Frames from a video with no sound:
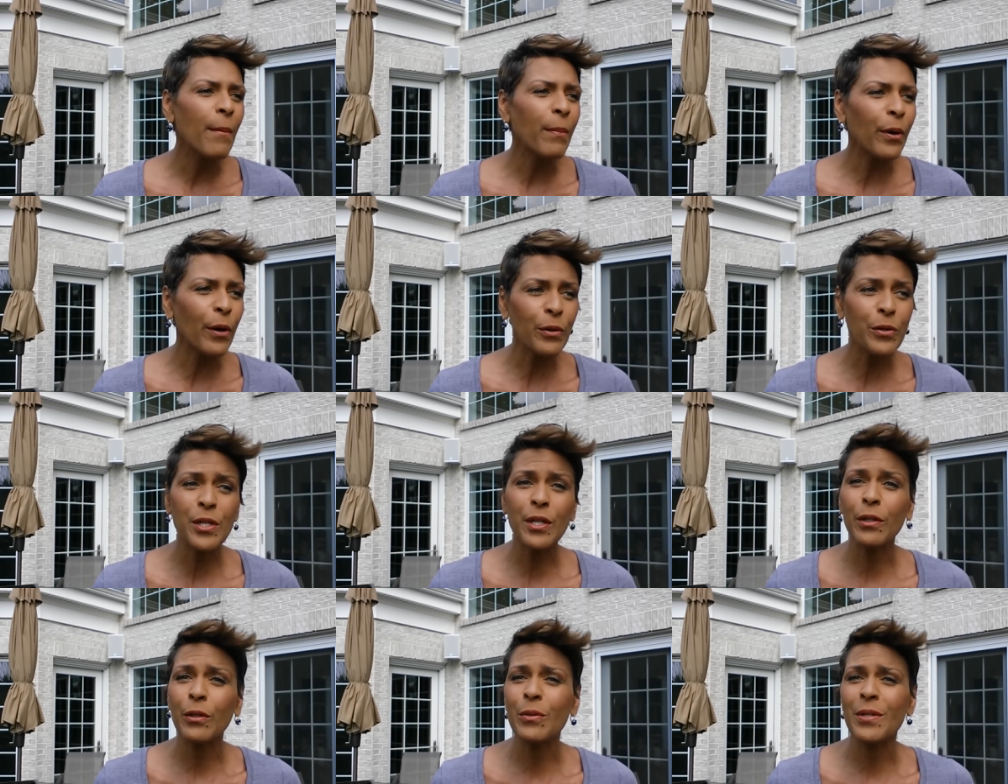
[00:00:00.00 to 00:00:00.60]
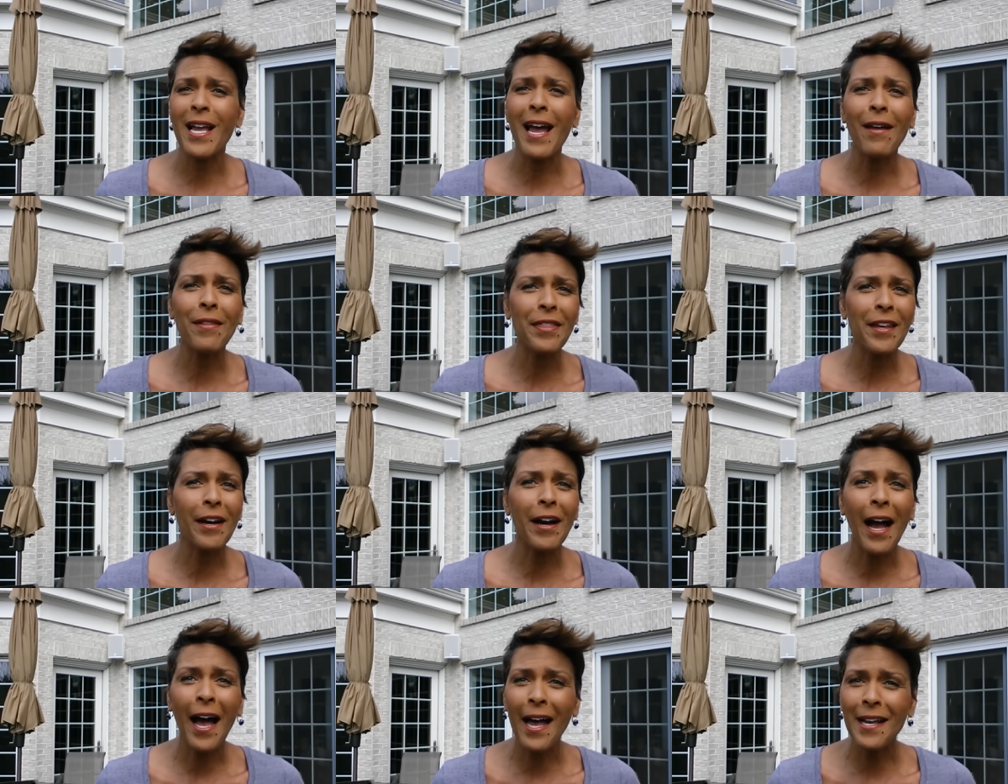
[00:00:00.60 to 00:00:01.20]
person who's out
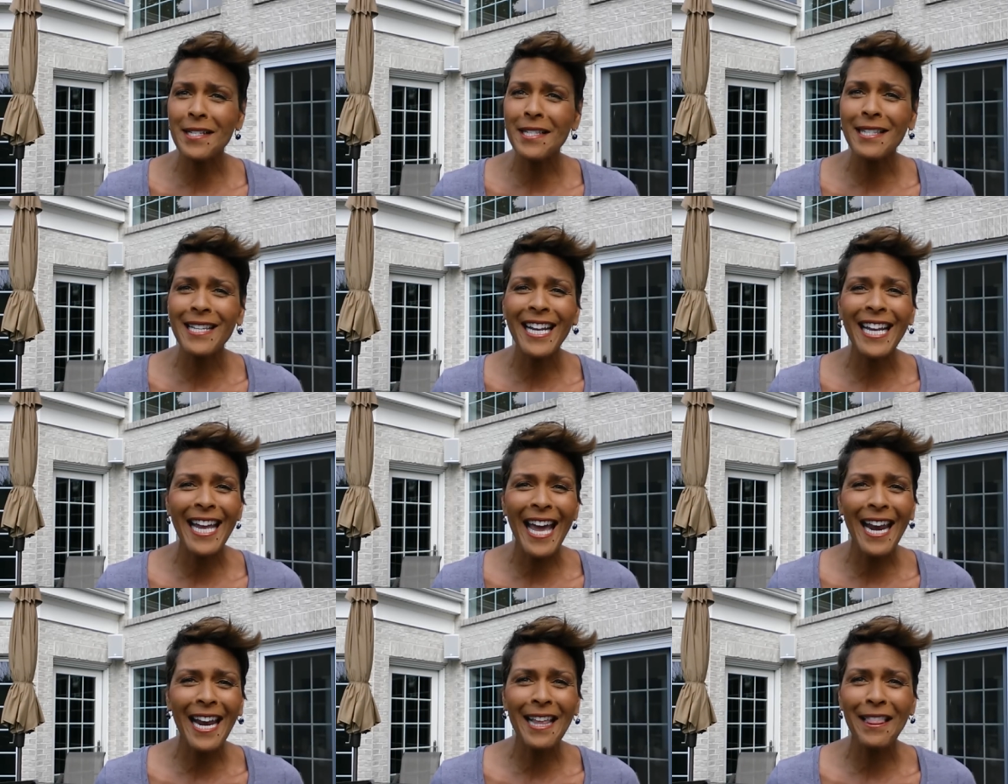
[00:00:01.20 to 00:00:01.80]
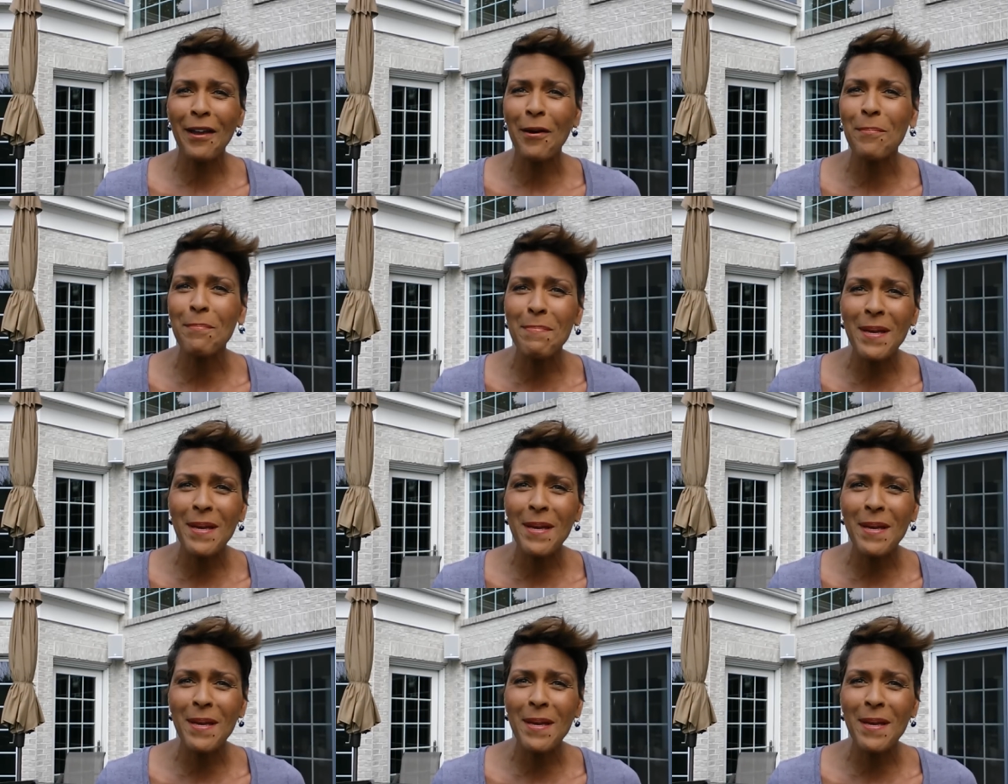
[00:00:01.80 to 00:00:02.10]
there hustling, getting their